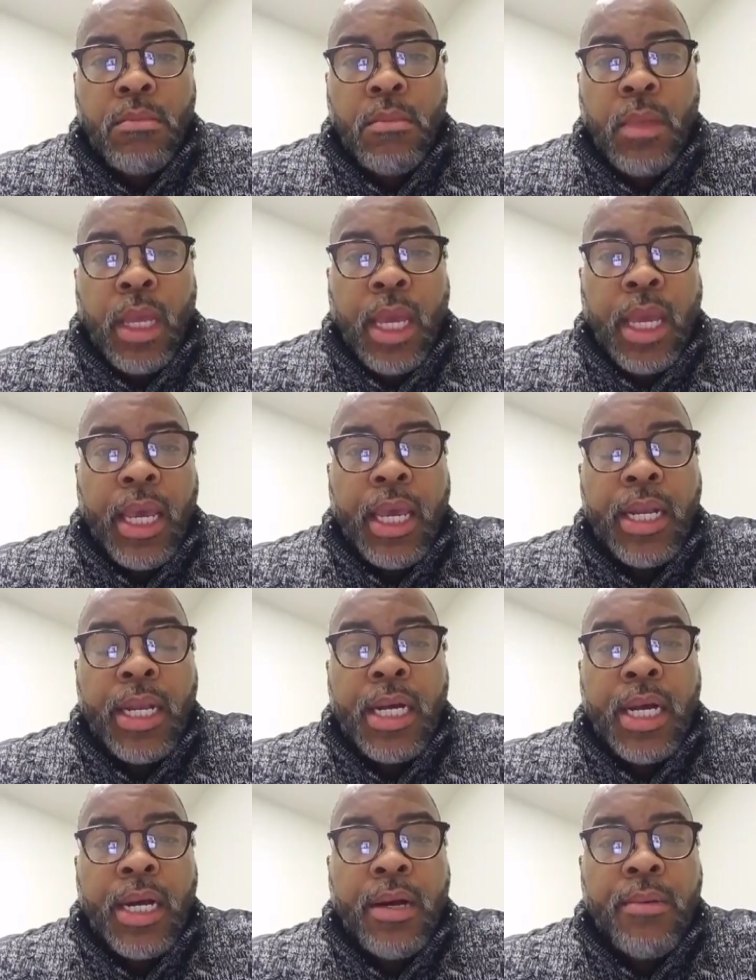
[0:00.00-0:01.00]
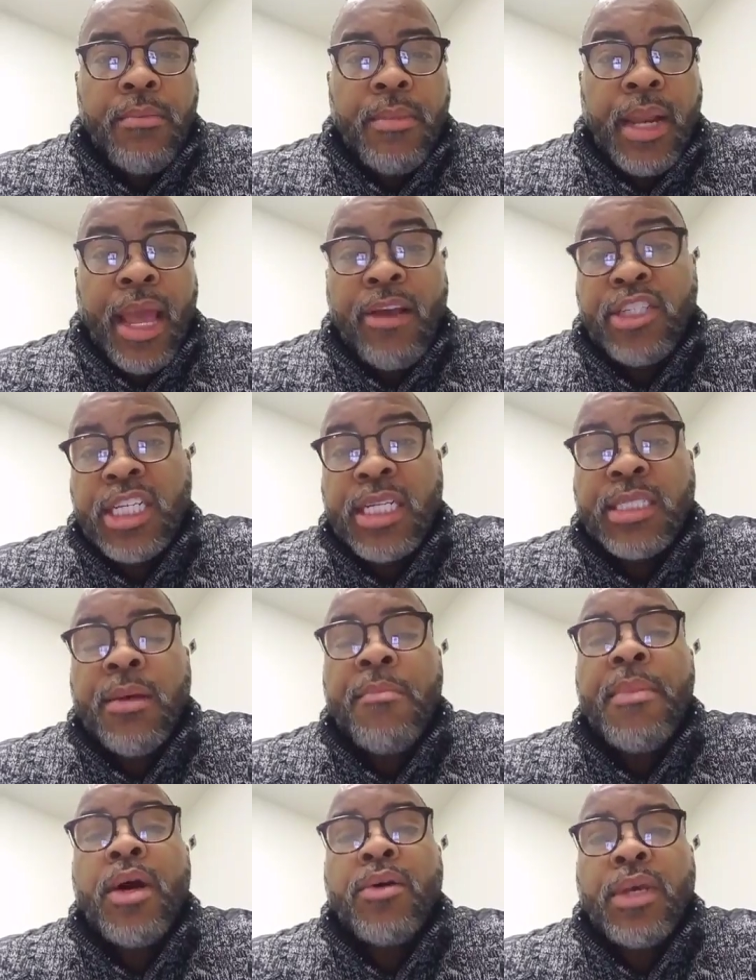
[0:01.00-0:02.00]
and uh, now she's a
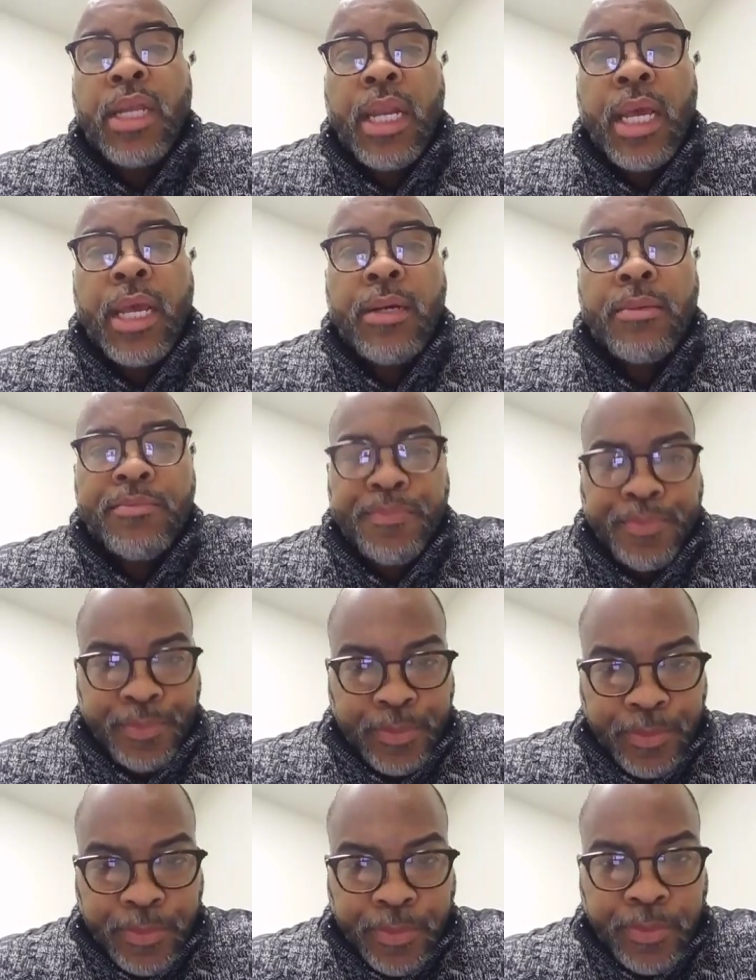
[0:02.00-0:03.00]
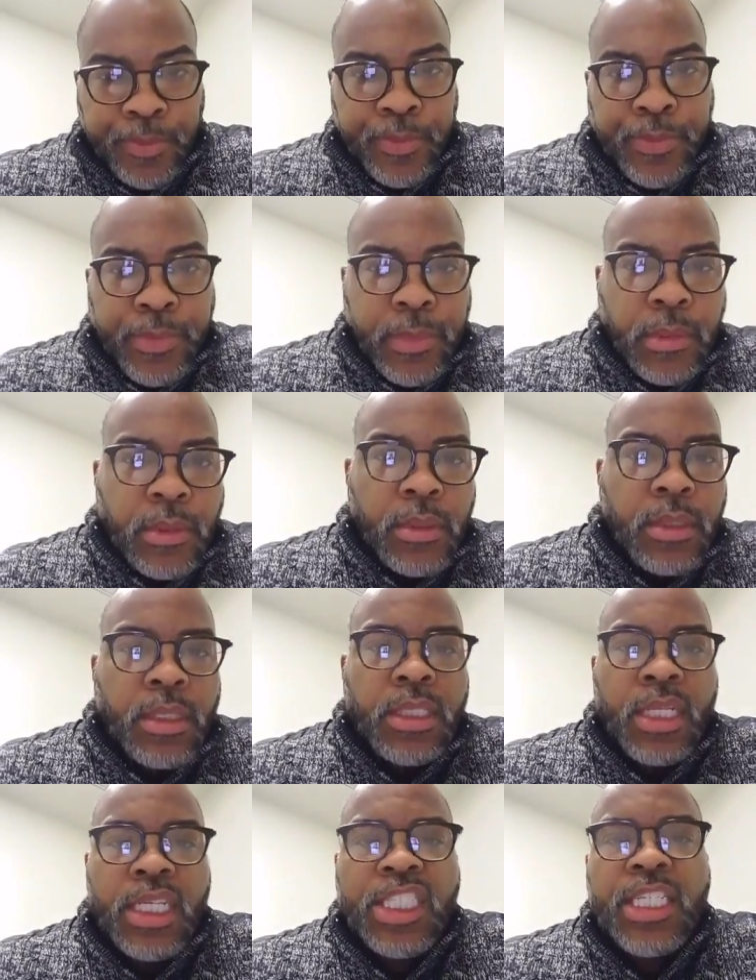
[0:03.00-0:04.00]
millionaire.
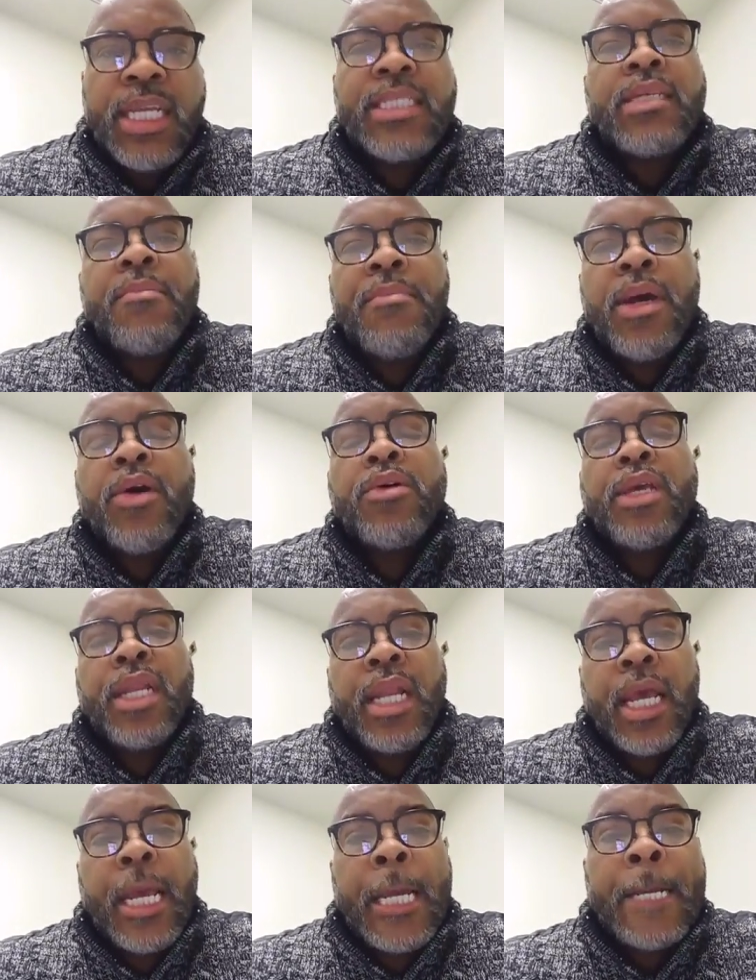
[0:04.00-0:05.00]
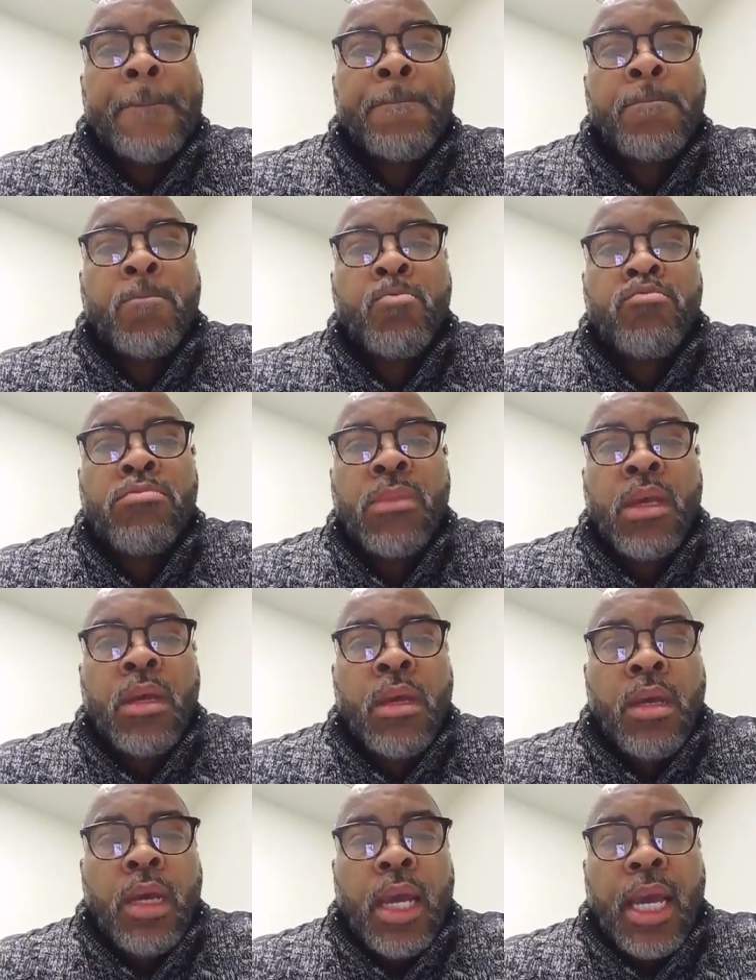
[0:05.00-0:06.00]
She's a millionaire,
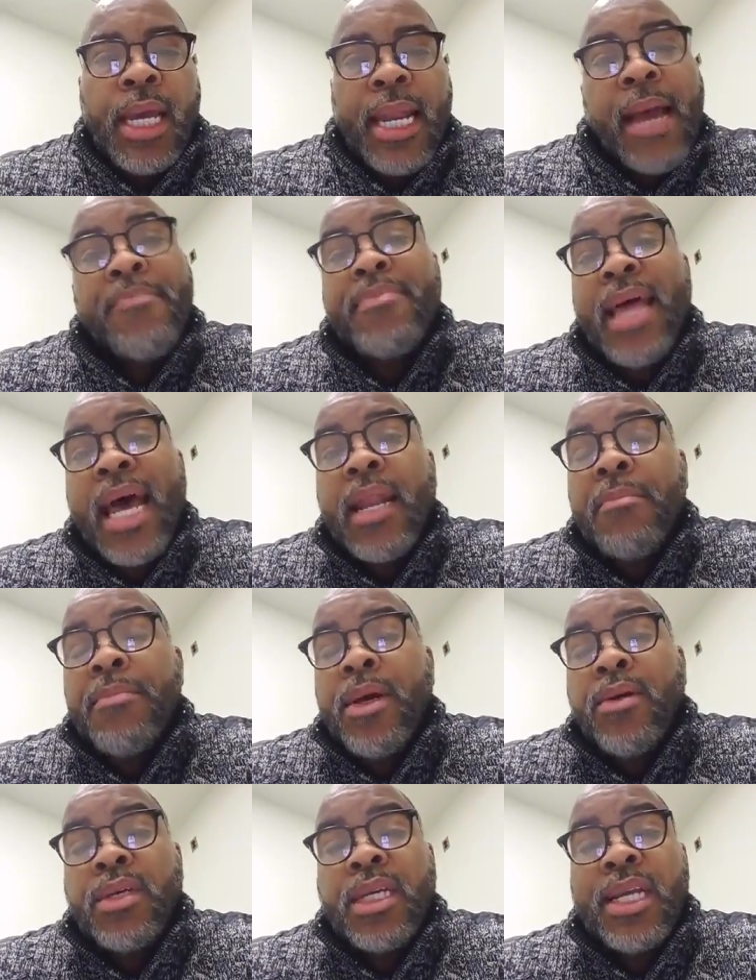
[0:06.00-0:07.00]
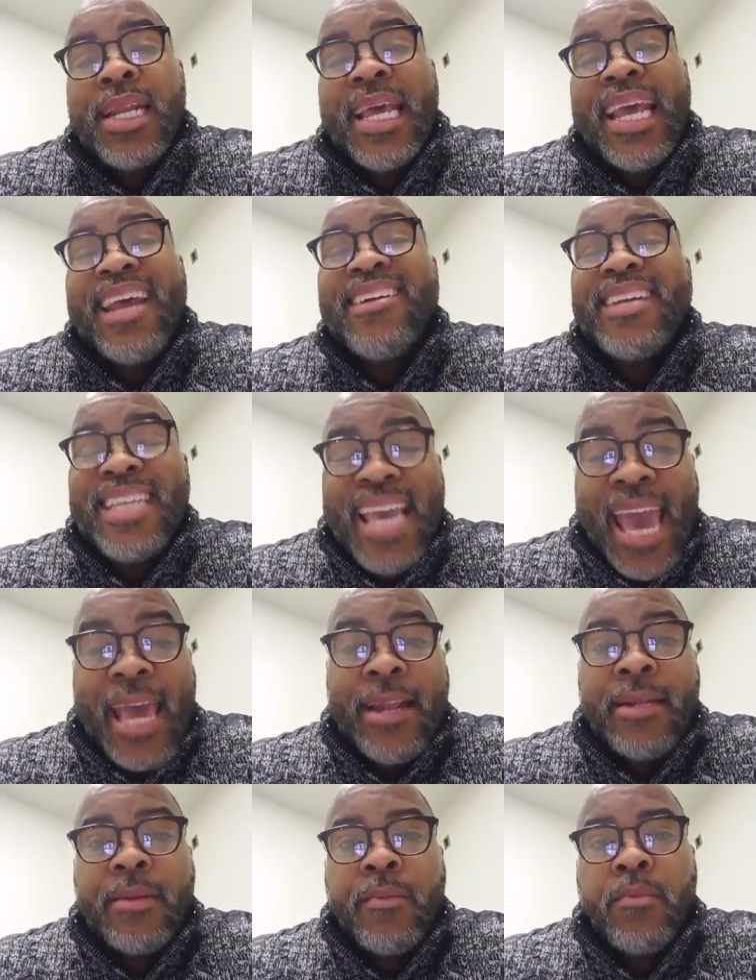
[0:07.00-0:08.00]
and I'm not a millionaire
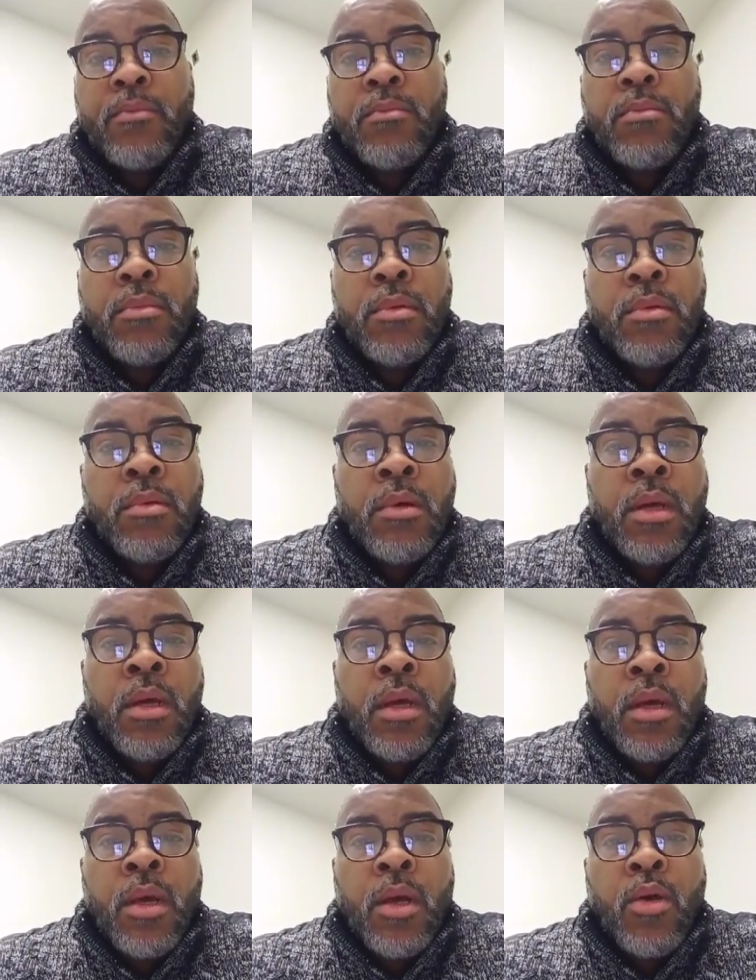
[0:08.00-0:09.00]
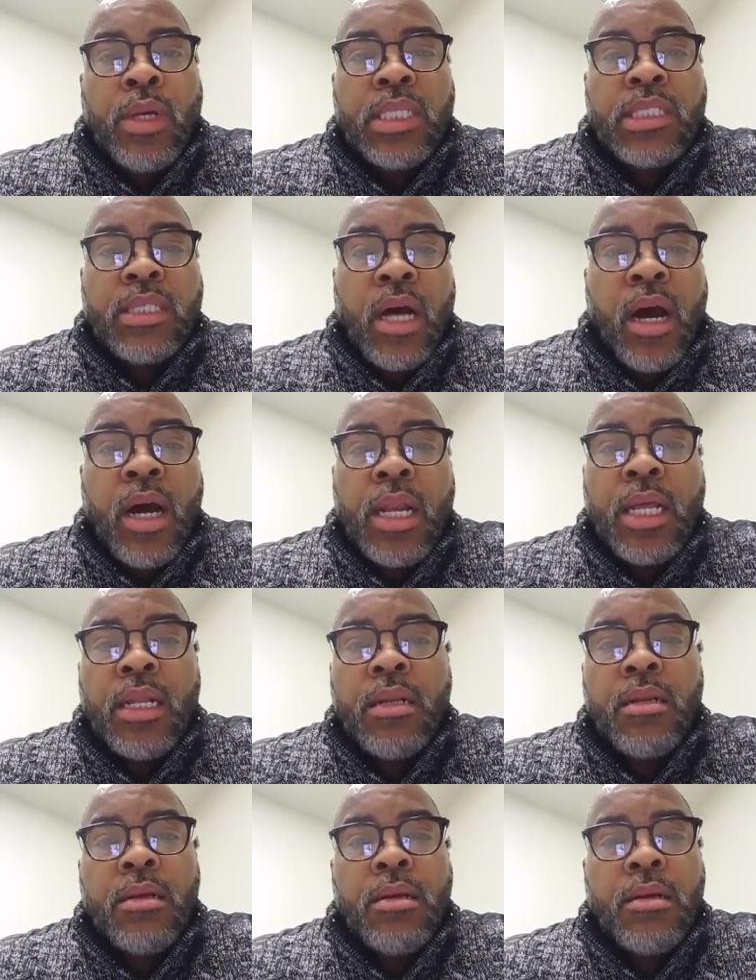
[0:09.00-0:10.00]
yet. We
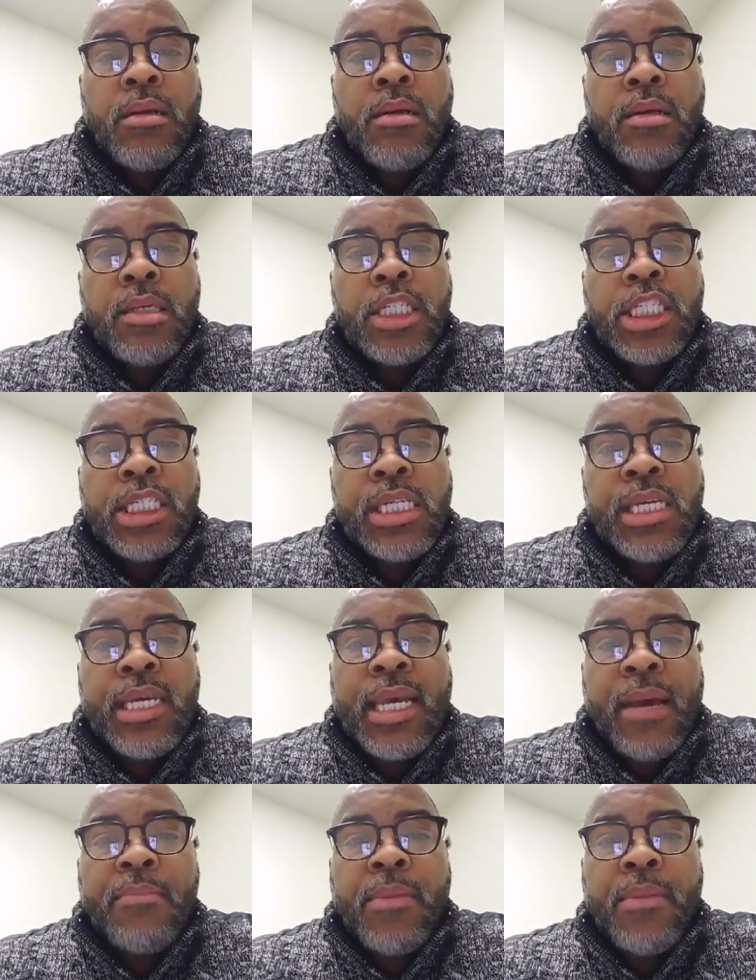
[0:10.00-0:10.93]
started, she kept